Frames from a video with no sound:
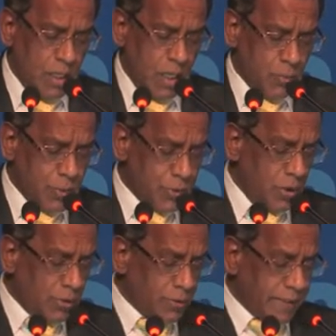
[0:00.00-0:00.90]
We should
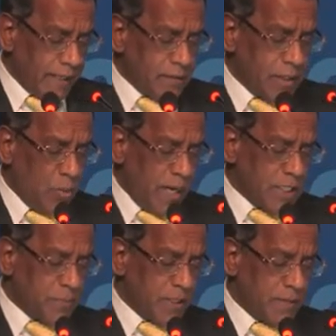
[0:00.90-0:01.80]
also tackle the
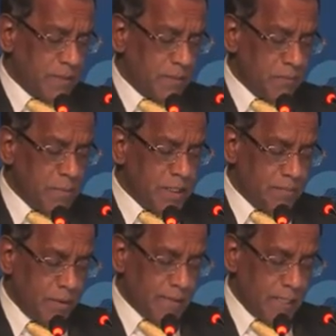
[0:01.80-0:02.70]
widespread
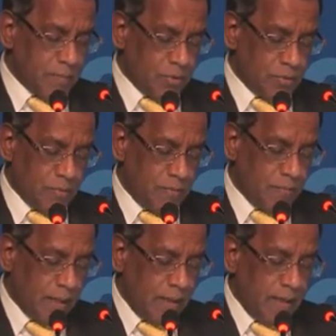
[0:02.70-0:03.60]
misperception
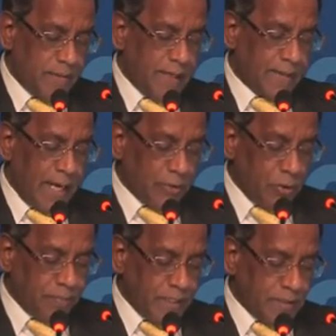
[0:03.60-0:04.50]
that
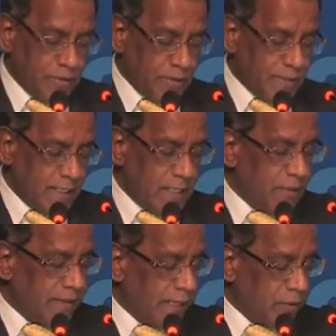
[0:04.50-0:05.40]
adopting sustainable
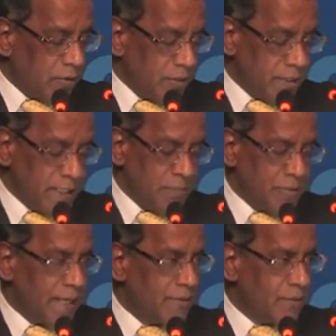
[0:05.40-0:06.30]
technologies and
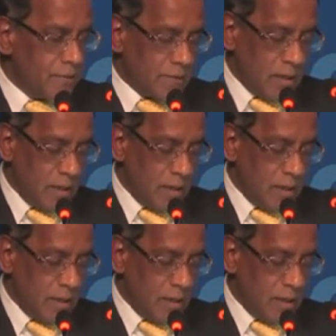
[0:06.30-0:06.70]
processes,